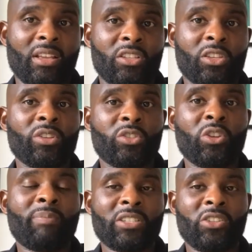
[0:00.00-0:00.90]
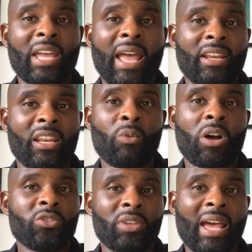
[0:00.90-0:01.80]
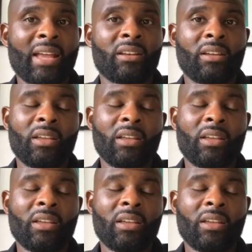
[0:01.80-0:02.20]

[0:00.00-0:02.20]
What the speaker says: So do the best you can in it while you can.